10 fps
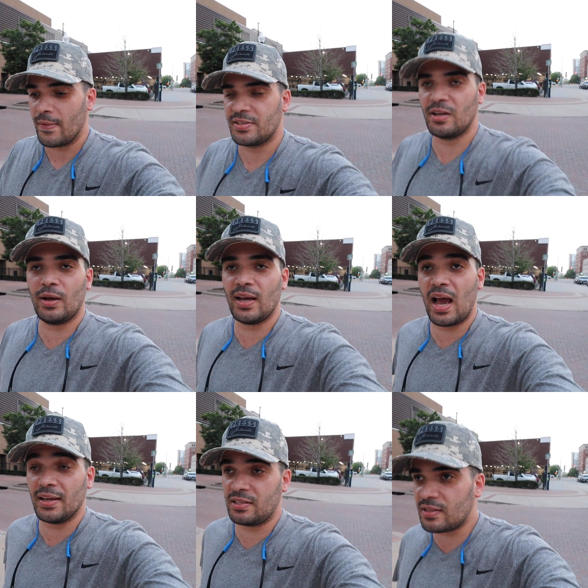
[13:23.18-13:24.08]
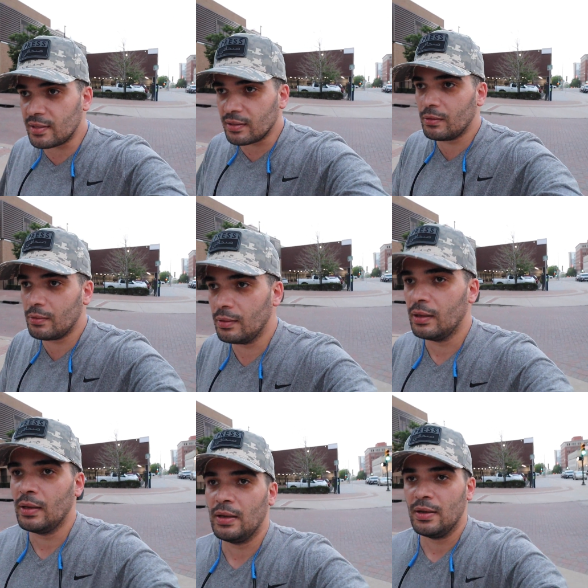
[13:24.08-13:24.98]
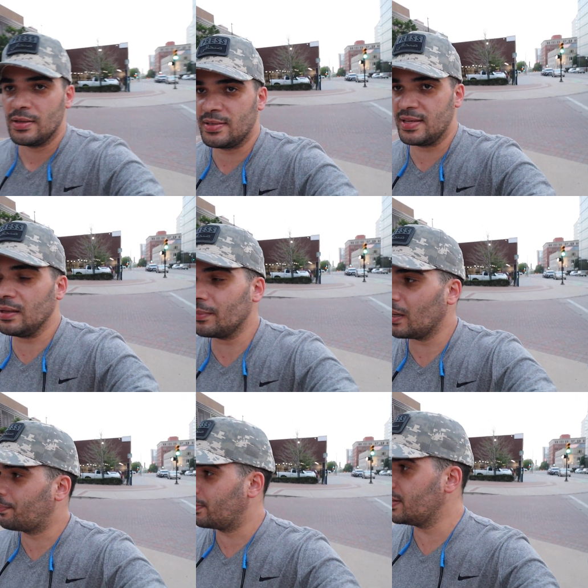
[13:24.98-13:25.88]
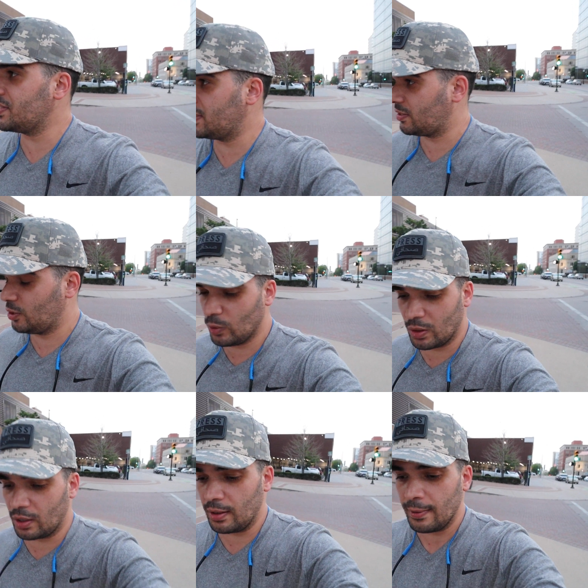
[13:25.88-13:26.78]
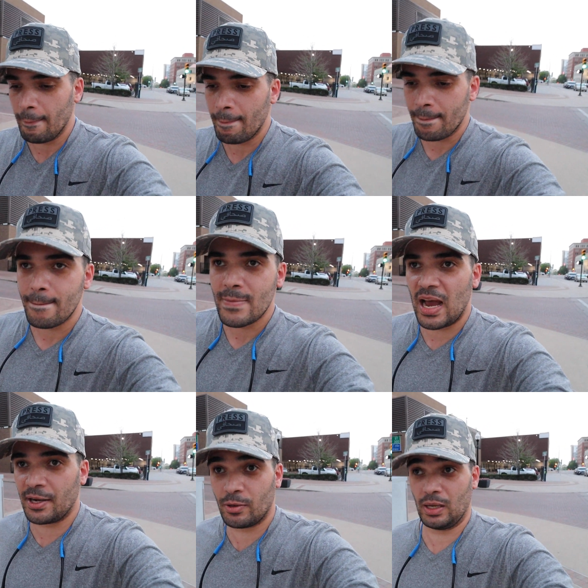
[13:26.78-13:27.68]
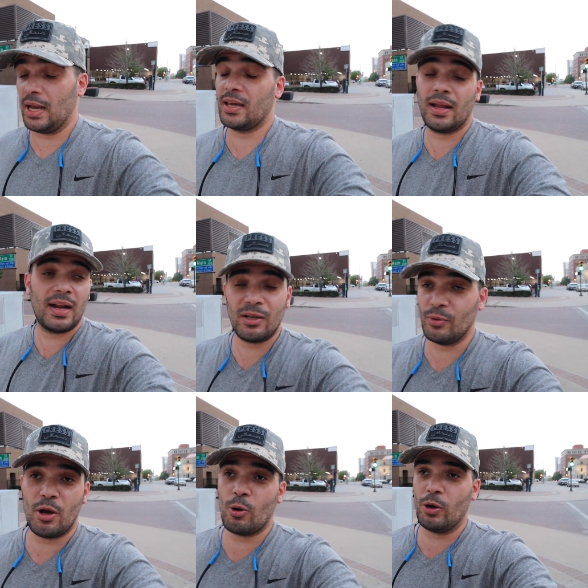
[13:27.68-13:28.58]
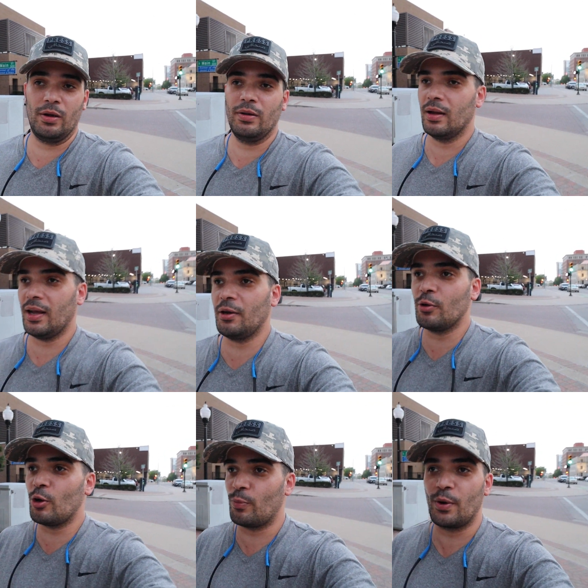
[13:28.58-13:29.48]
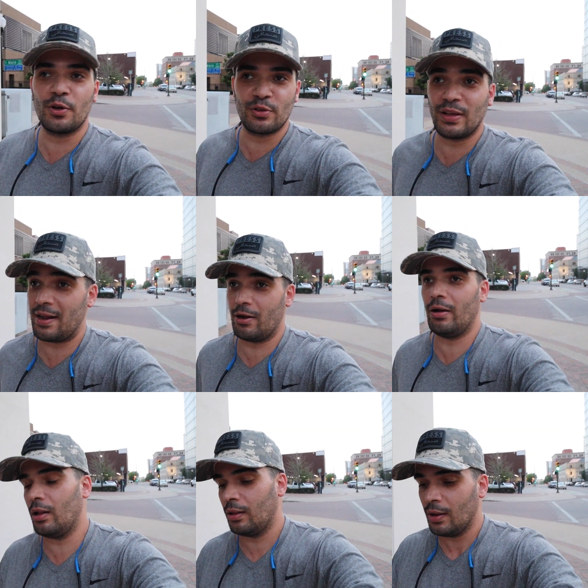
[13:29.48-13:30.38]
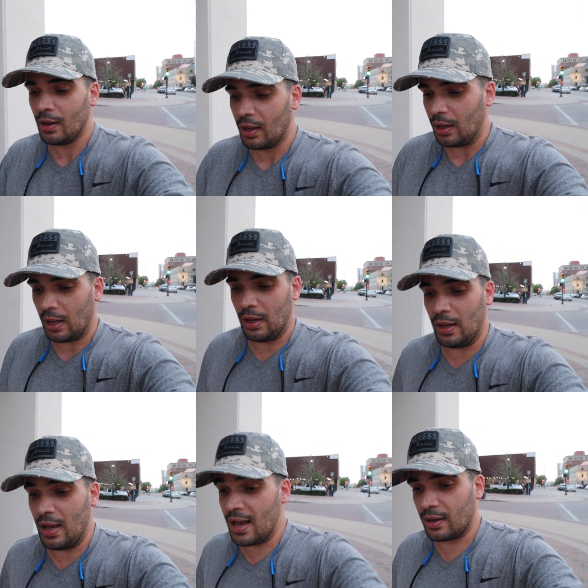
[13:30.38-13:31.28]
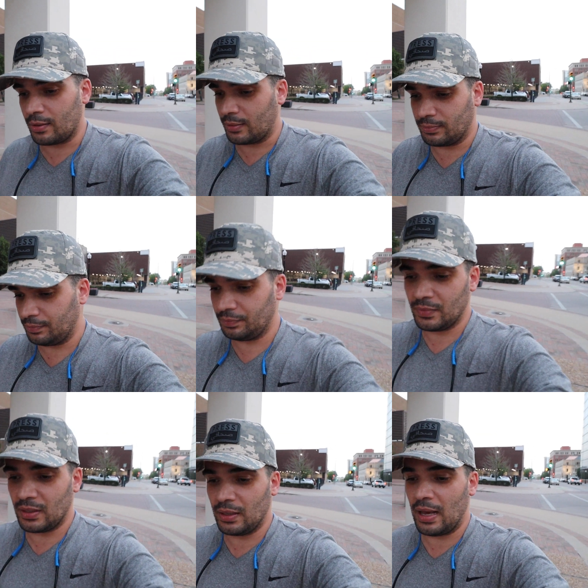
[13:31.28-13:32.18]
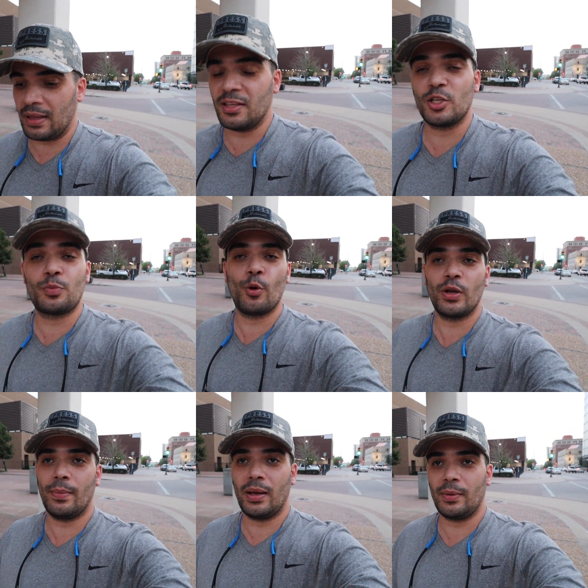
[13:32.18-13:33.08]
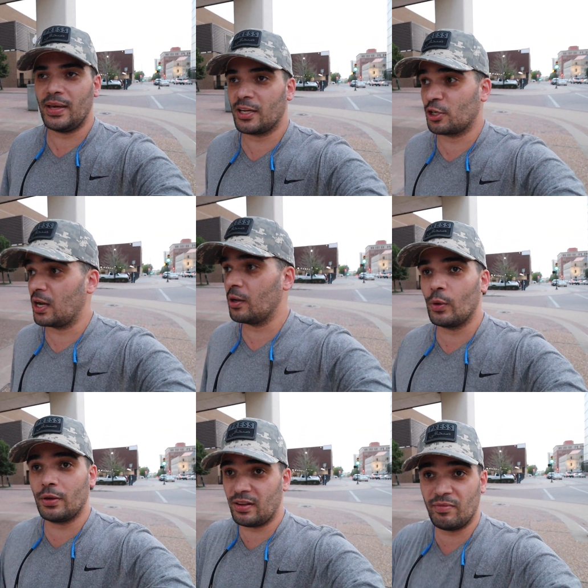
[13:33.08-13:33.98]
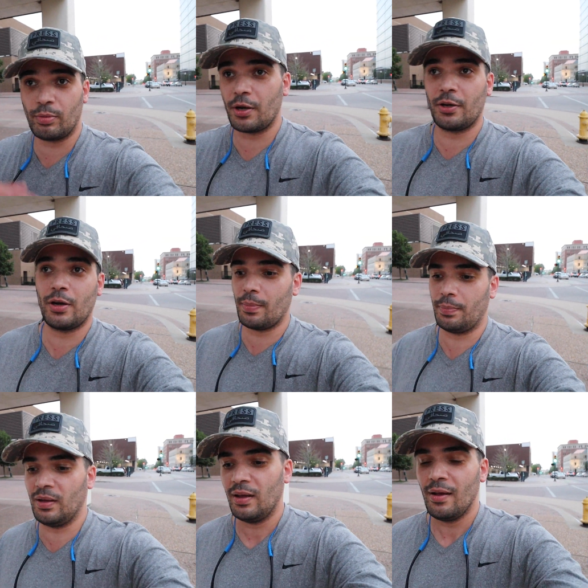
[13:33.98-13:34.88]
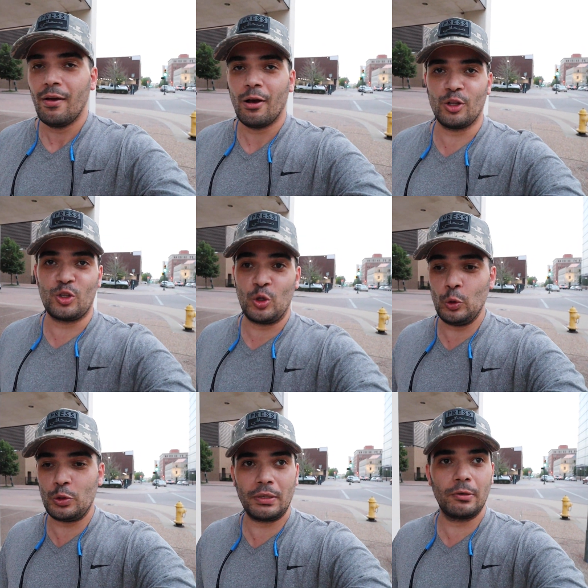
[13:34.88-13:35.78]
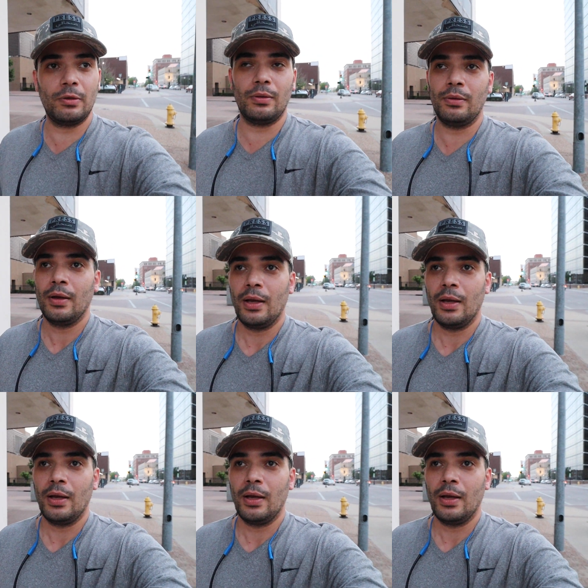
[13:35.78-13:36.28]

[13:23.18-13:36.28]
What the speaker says: So I still sing my praises to her. I don't know her. I don't know her personally at all. Heck, at this point, it might be actually kind of weird that I brought her up on two single